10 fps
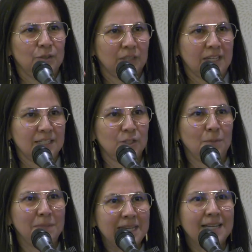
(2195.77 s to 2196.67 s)
Because to
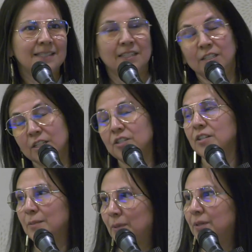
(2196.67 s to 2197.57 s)
me, as an
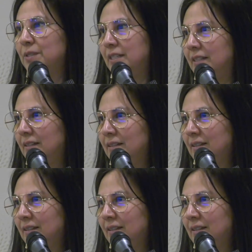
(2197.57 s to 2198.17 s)
Indigenous person,